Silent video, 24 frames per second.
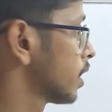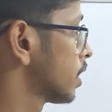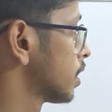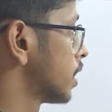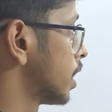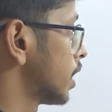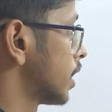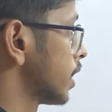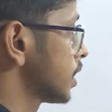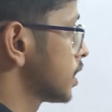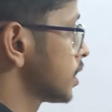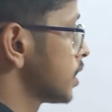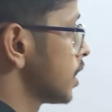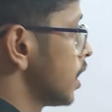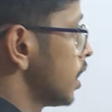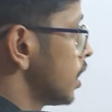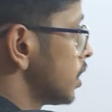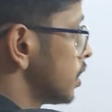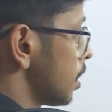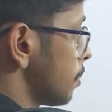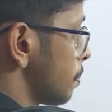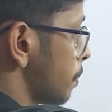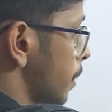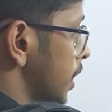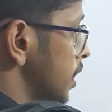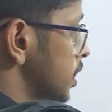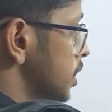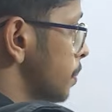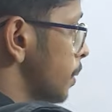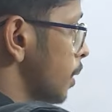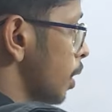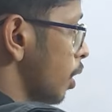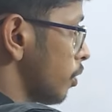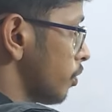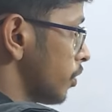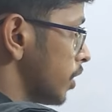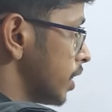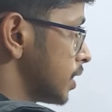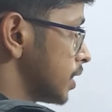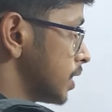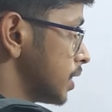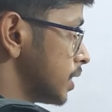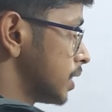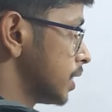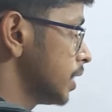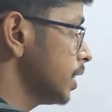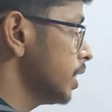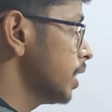that is the principle of
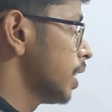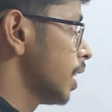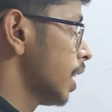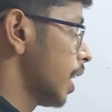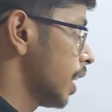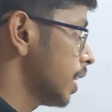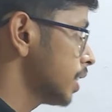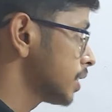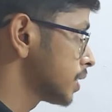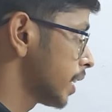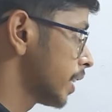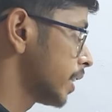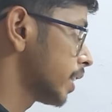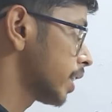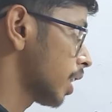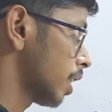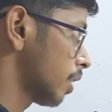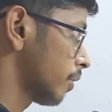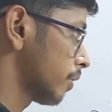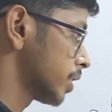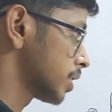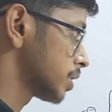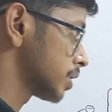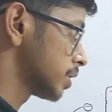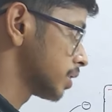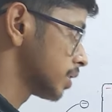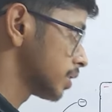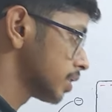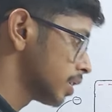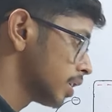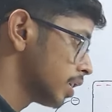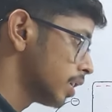ECG and sign conventions.